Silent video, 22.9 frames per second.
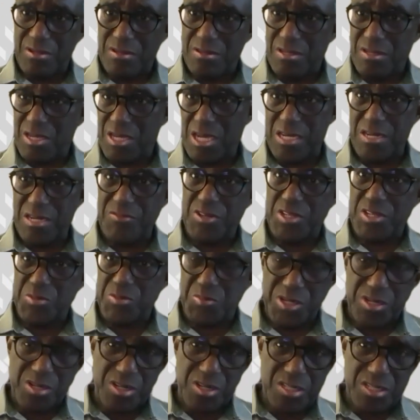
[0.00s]
the kind of
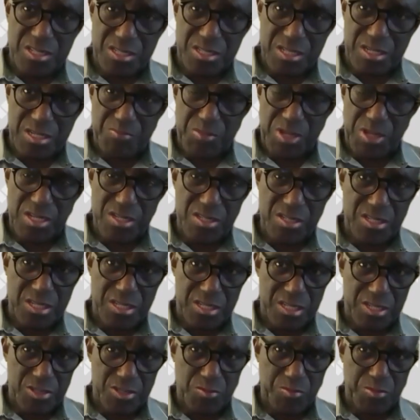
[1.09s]
experience that means that
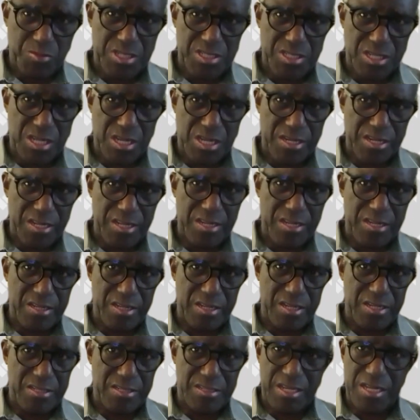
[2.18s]
they should be designing
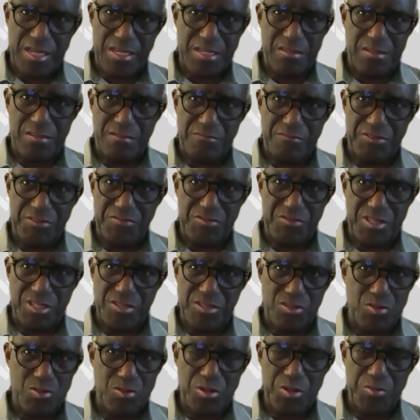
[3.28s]
a 10,
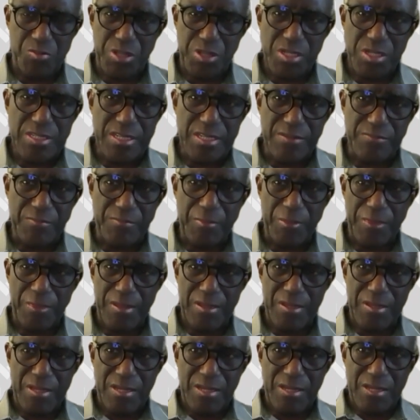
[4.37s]
15-story building?
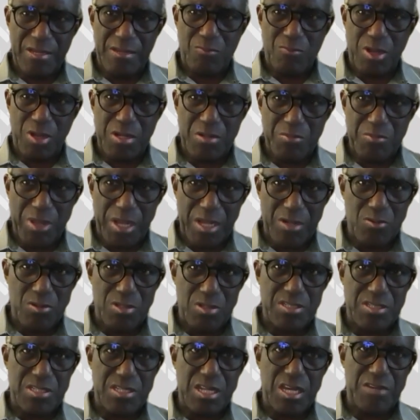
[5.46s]
When a man all
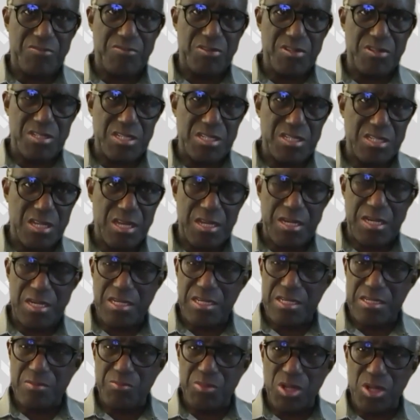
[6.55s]
his life has designed
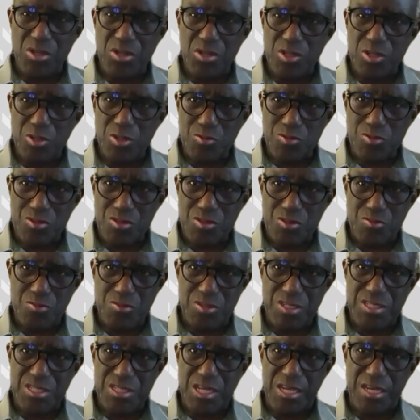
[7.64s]
little bungalows, to
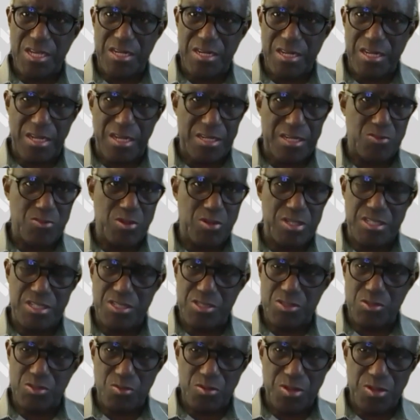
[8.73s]
design a
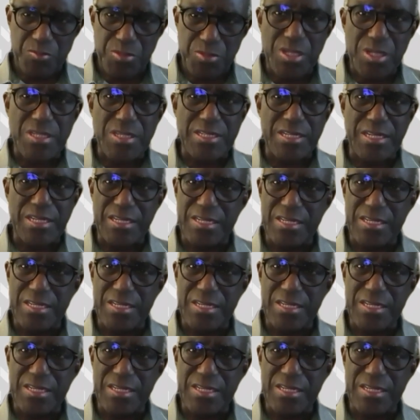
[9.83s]
20-story building